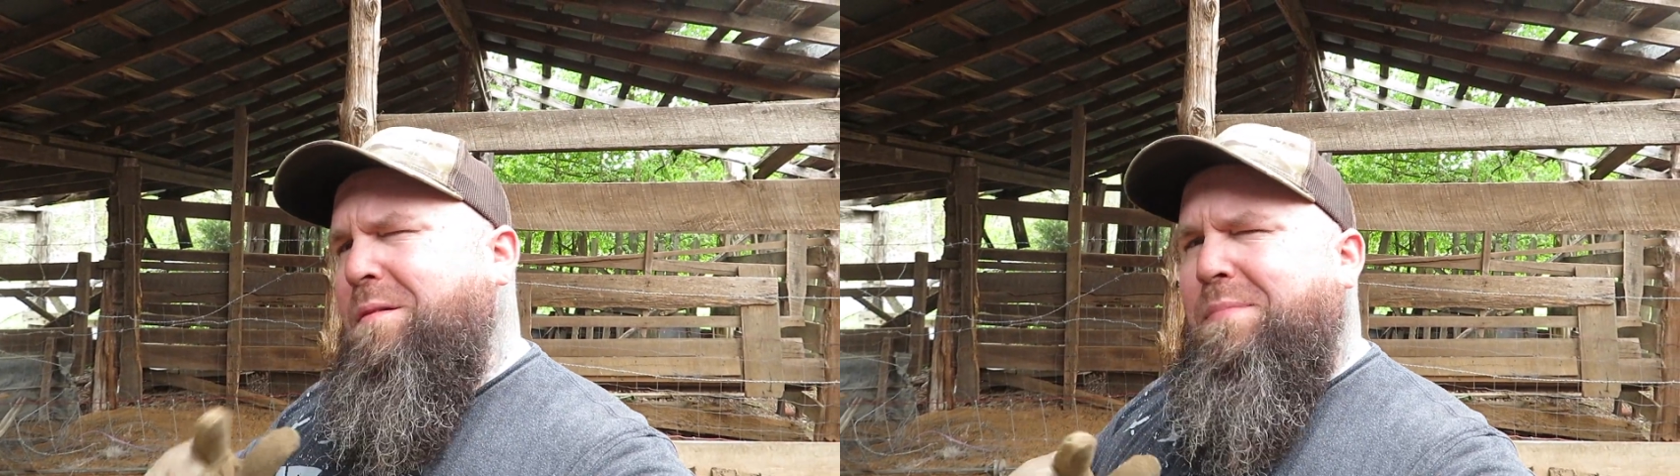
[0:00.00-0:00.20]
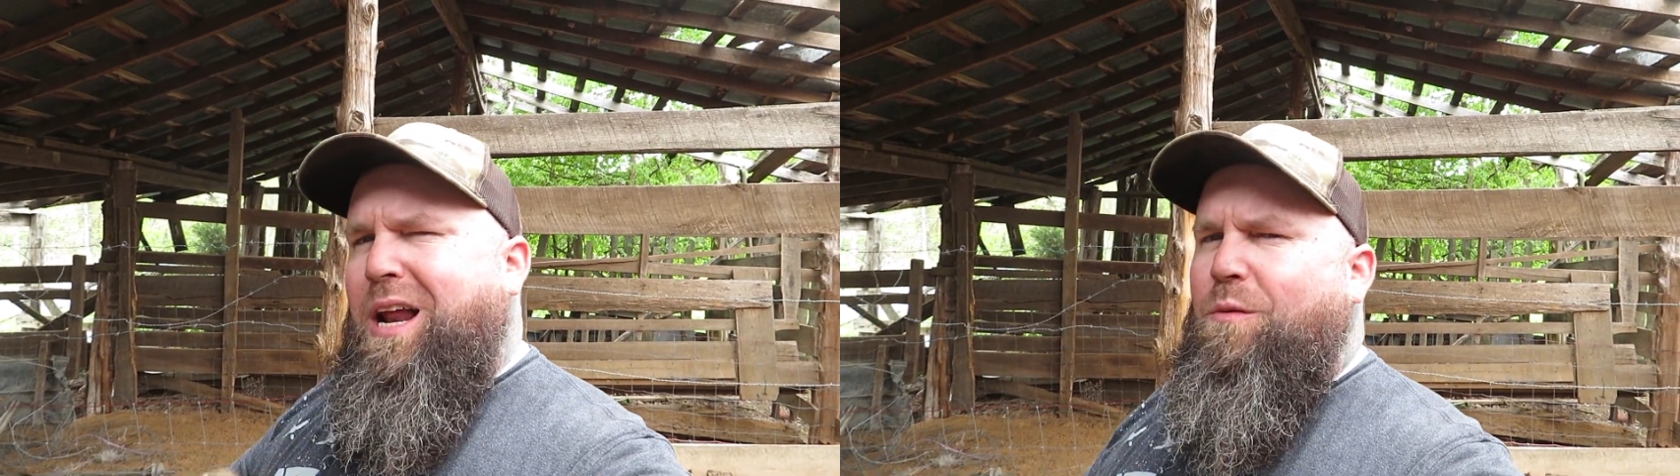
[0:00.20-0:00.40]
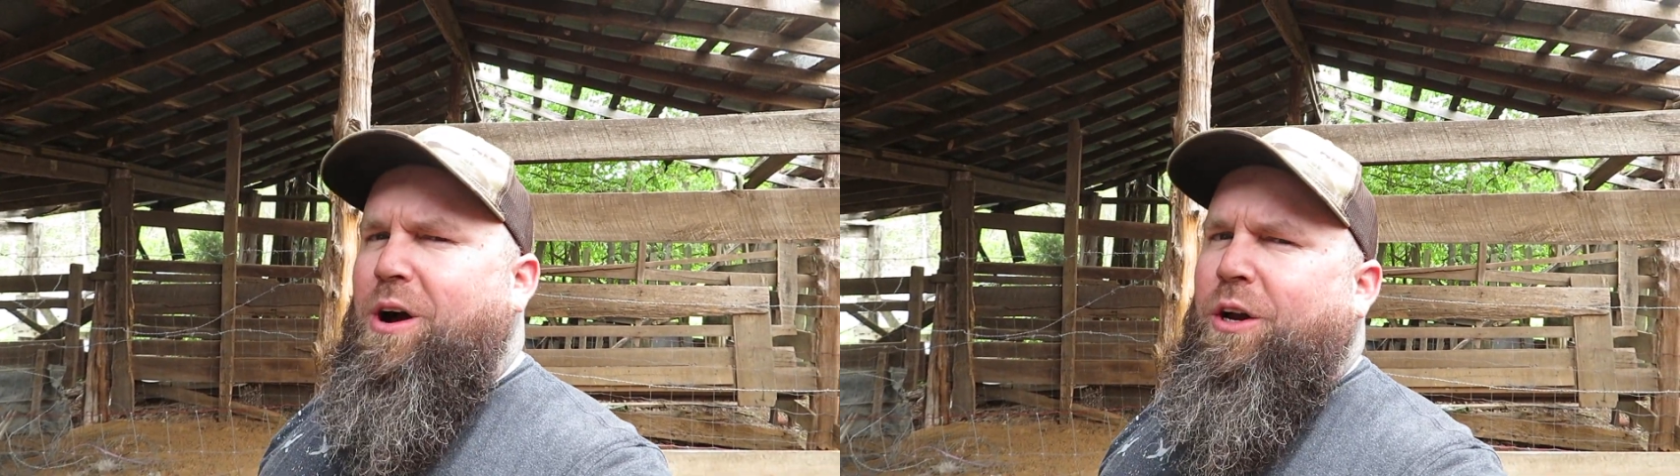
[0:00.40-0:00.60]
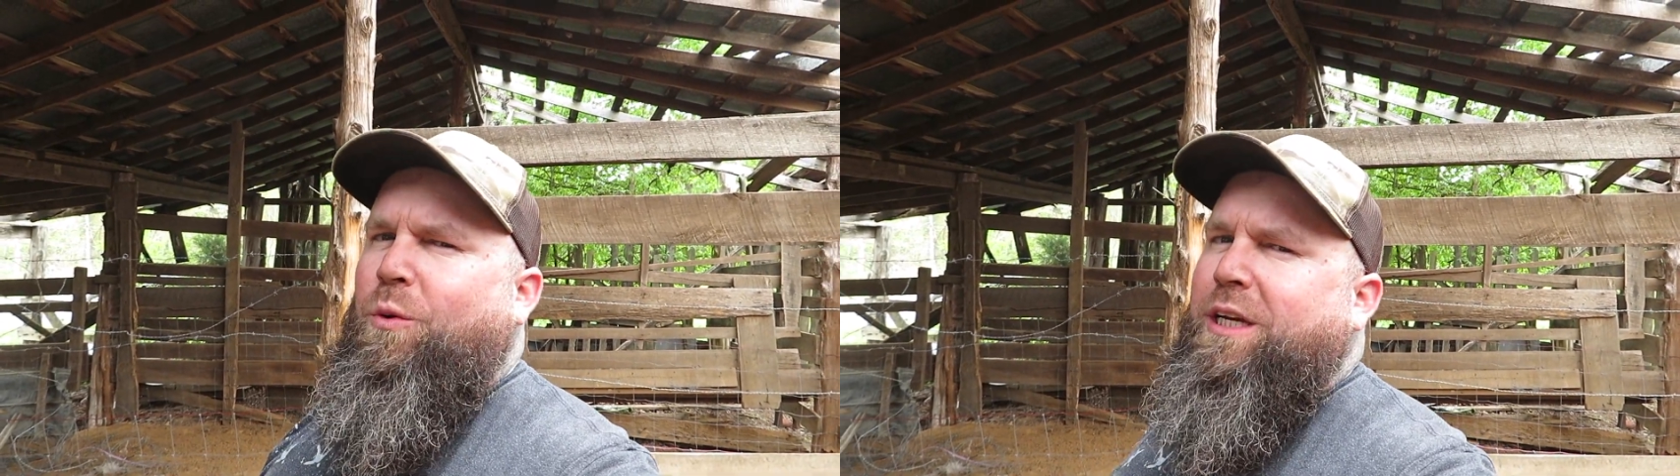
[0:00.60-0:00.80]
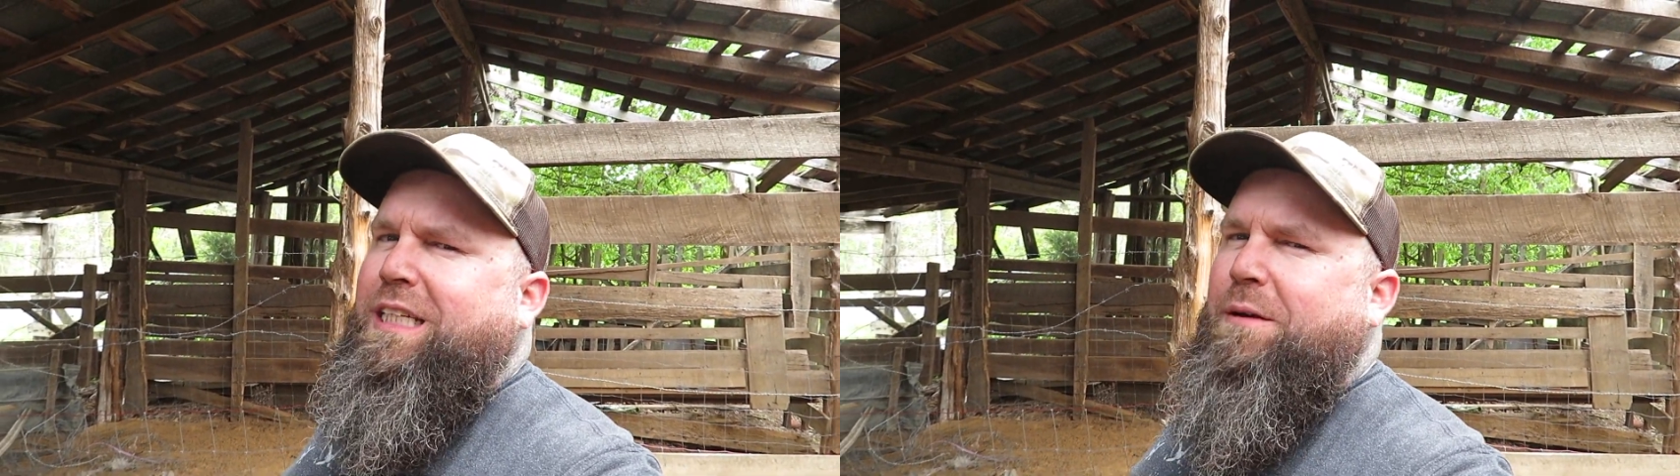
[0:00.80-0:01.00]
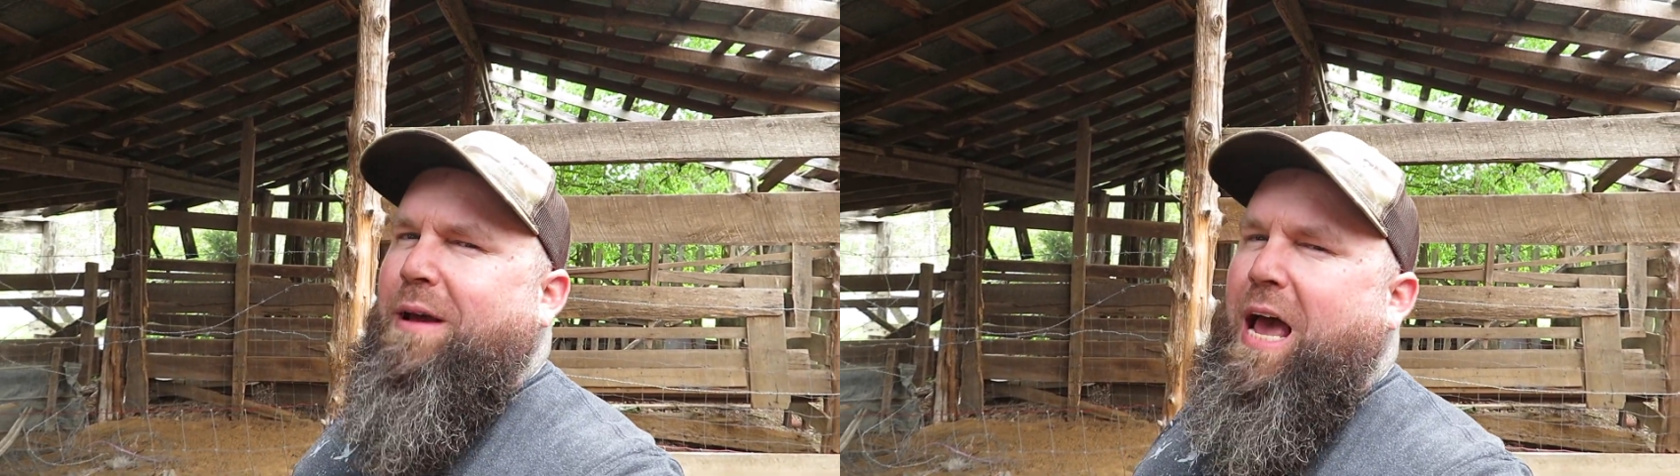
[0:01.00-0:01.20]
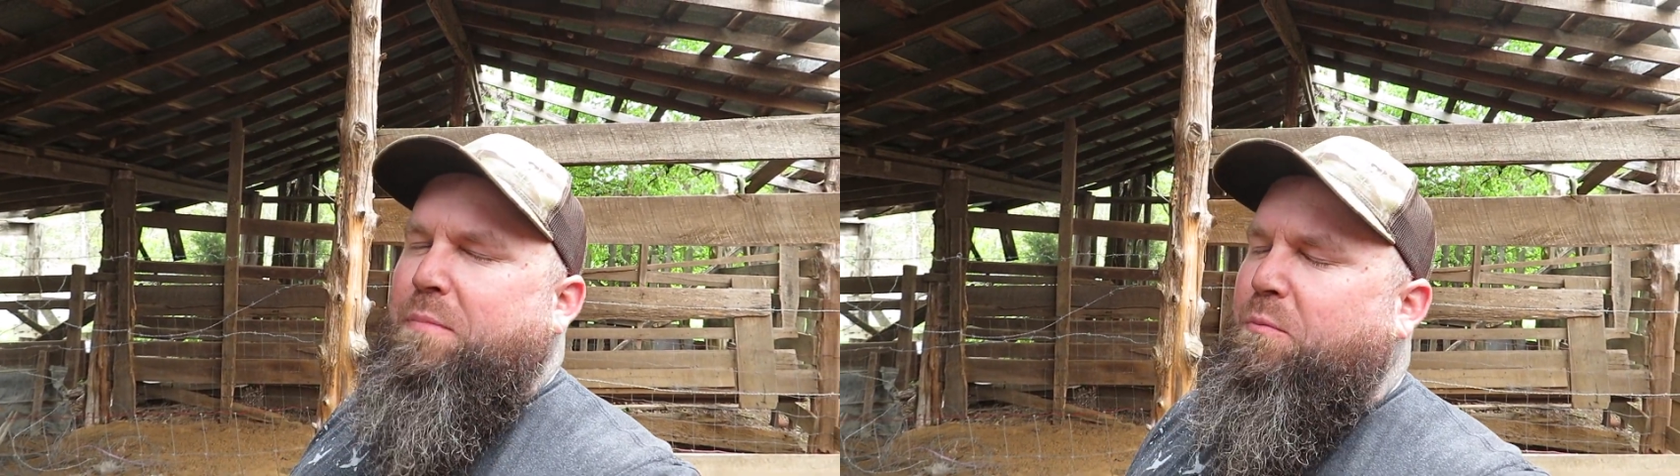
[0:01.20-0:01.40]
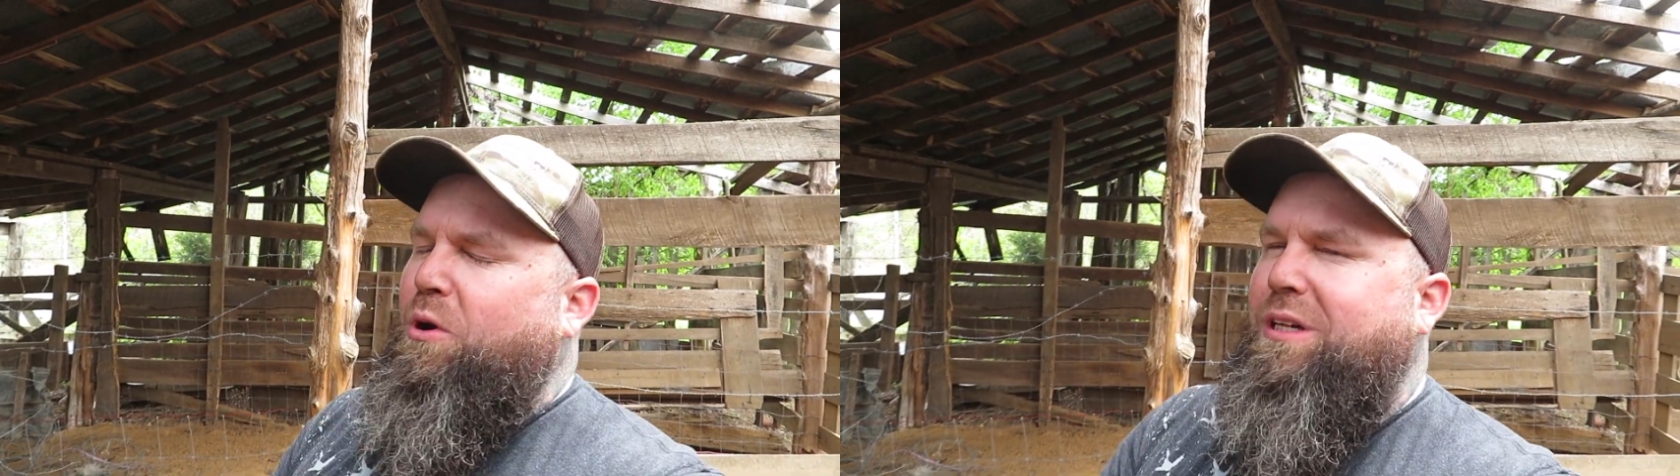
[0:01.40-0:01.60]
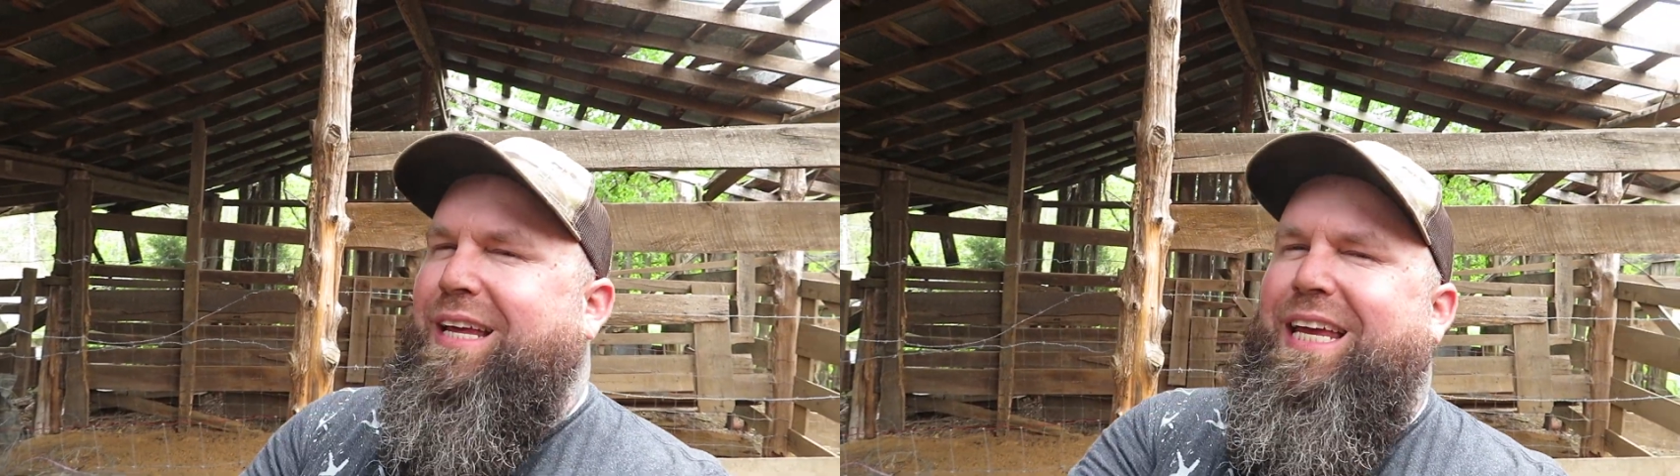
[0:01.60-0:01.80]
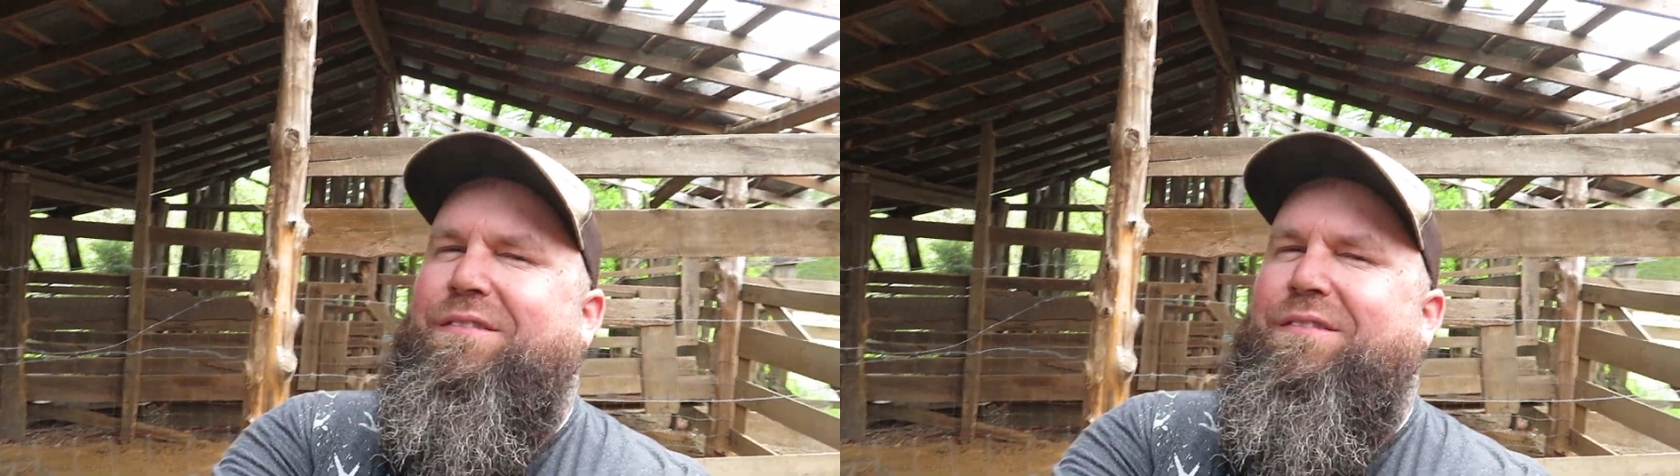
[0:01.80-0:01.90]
But I wanted to wish him a happy birthday,